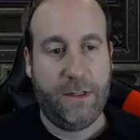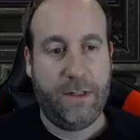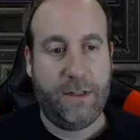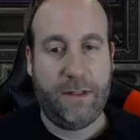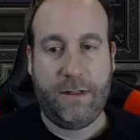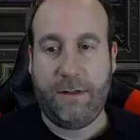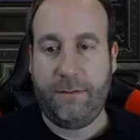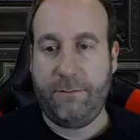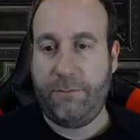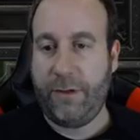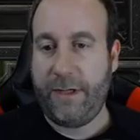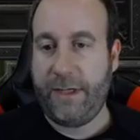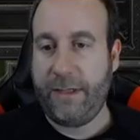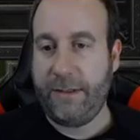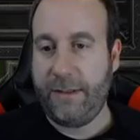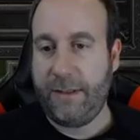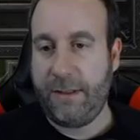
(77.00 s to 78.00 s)
uh,
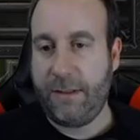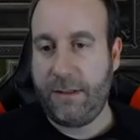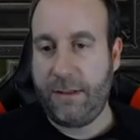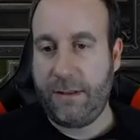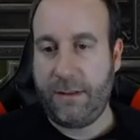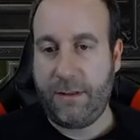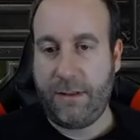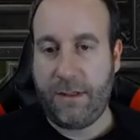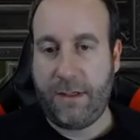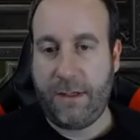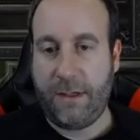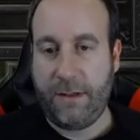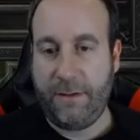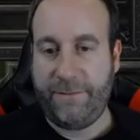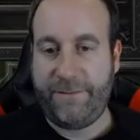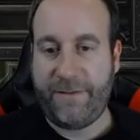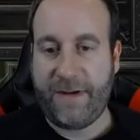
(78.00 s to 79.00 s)
breaking the
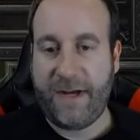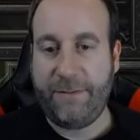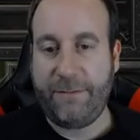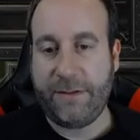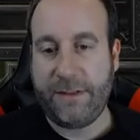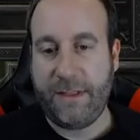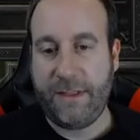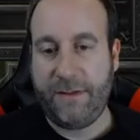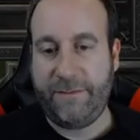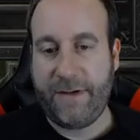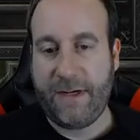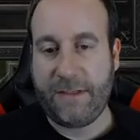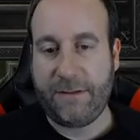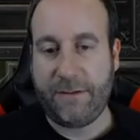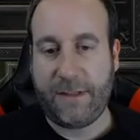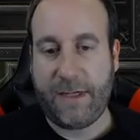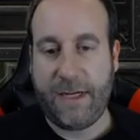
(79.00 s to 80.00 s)
105%
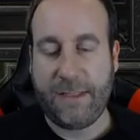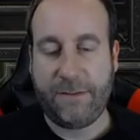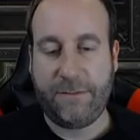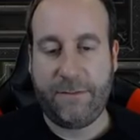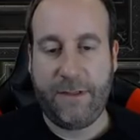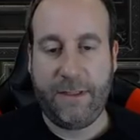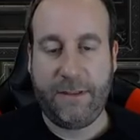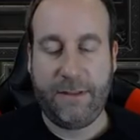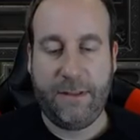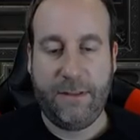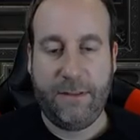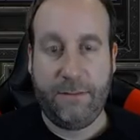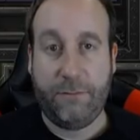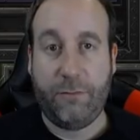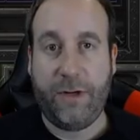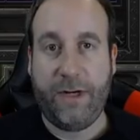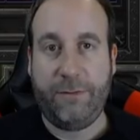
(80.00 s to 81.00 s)
faster cast rate
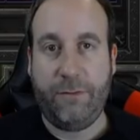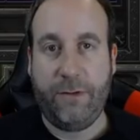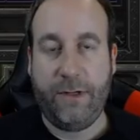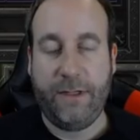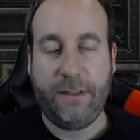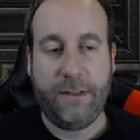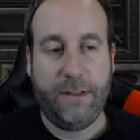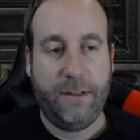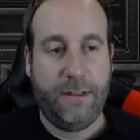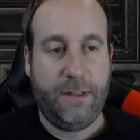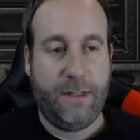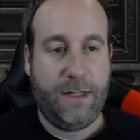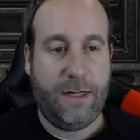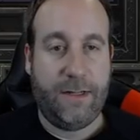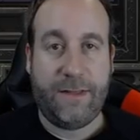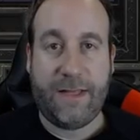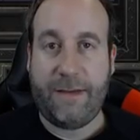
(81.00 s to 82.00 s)
breakpoint,
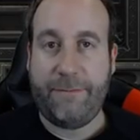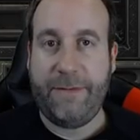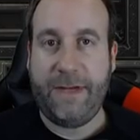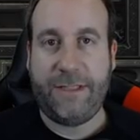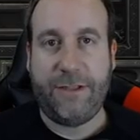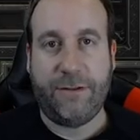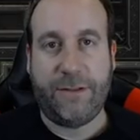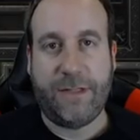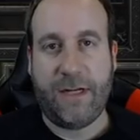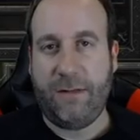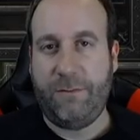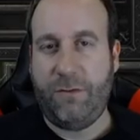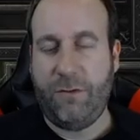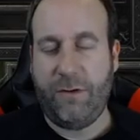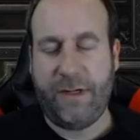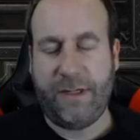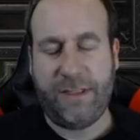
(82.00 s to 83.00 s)
uh, that makes your
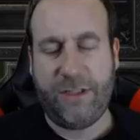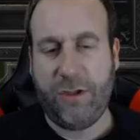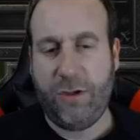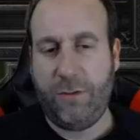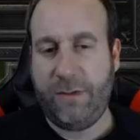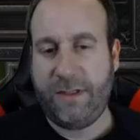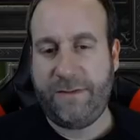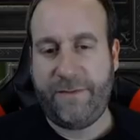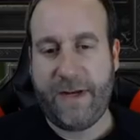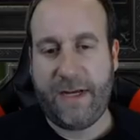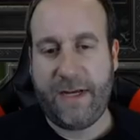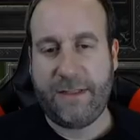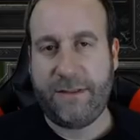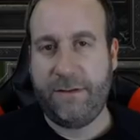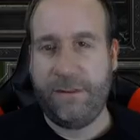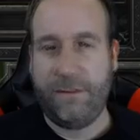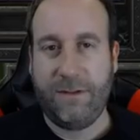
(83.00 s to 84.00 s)
teleporting so much
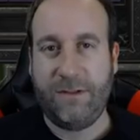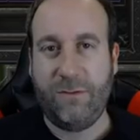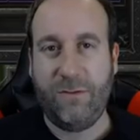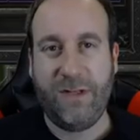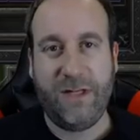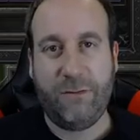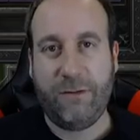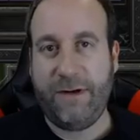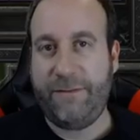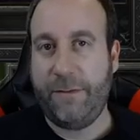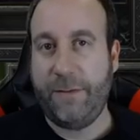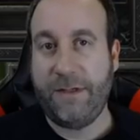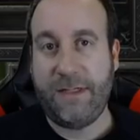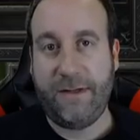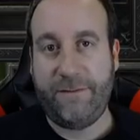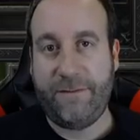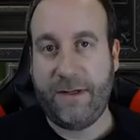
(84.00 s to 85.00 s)
faster. It's really great from a
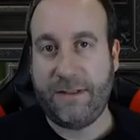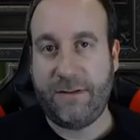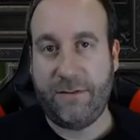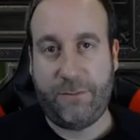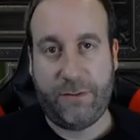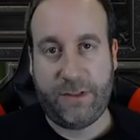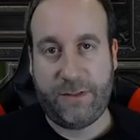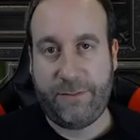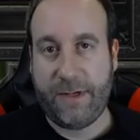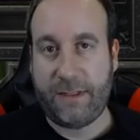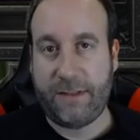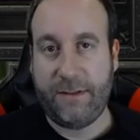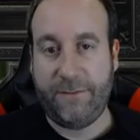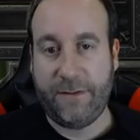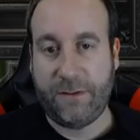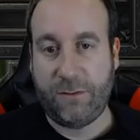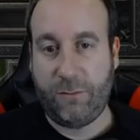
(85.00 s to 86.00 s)
defensive
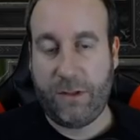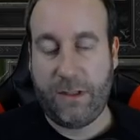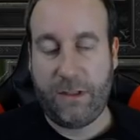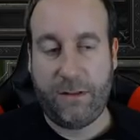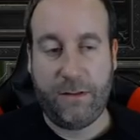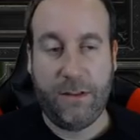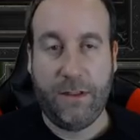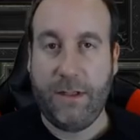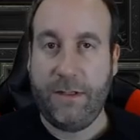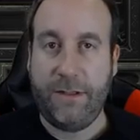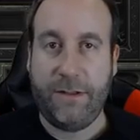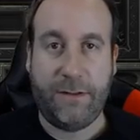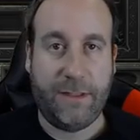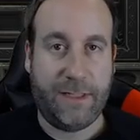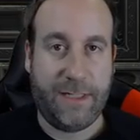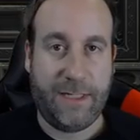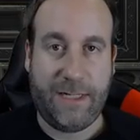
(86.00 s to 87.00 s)
perspective as well. You're
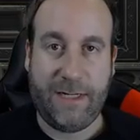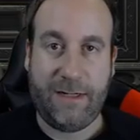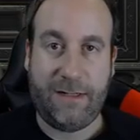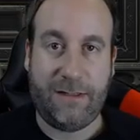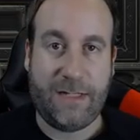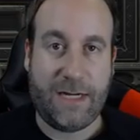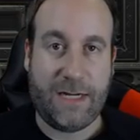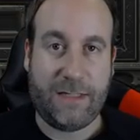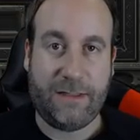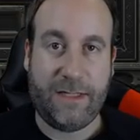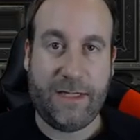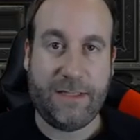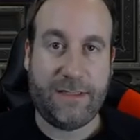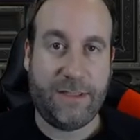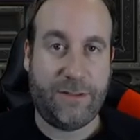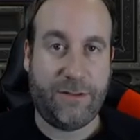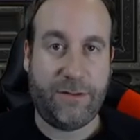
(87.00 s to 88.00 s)
going to get hit a lot
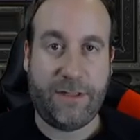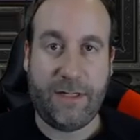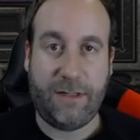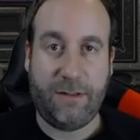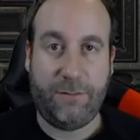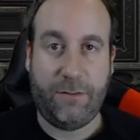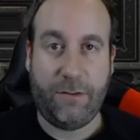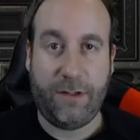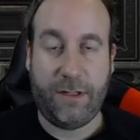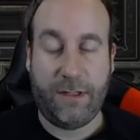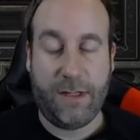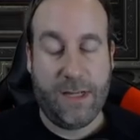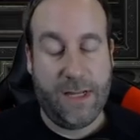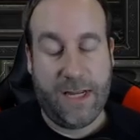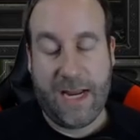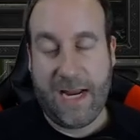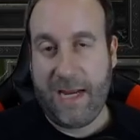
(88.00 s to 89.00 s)
less as you're teleporting,
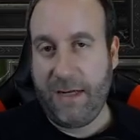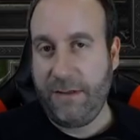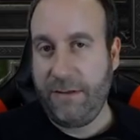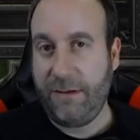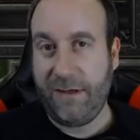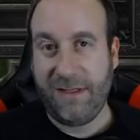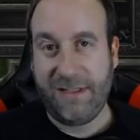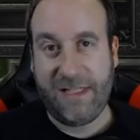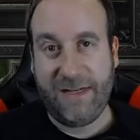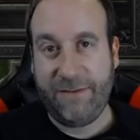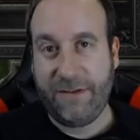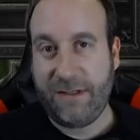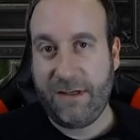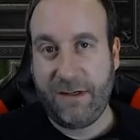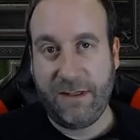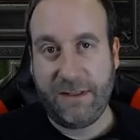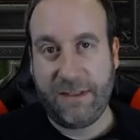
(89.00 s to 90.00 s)
and you're going to save a
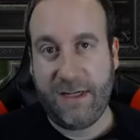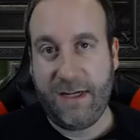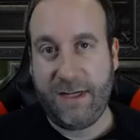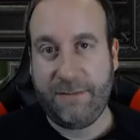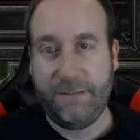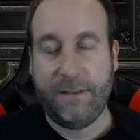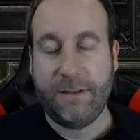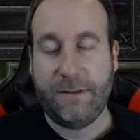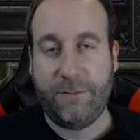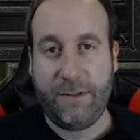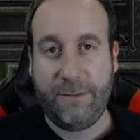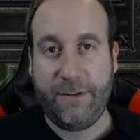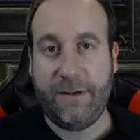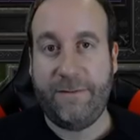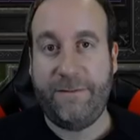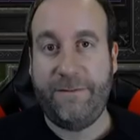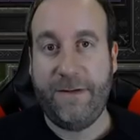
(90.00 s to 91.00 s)
ton of time. It's really
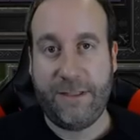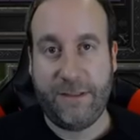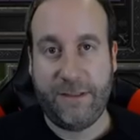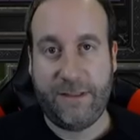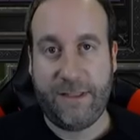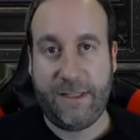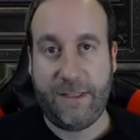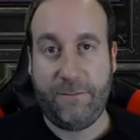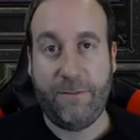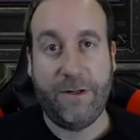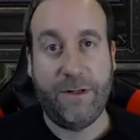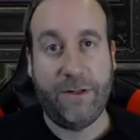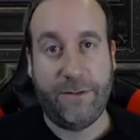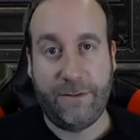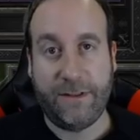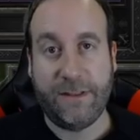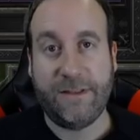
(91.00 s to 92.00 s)
about efficiency when
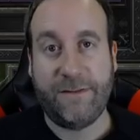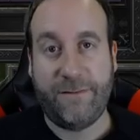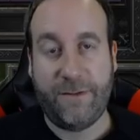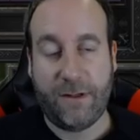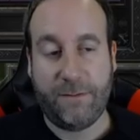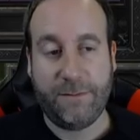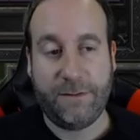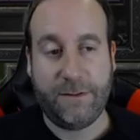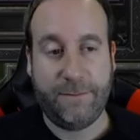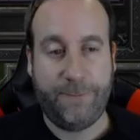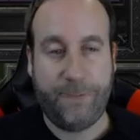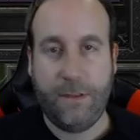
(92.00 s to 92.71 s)
you're doing these farms.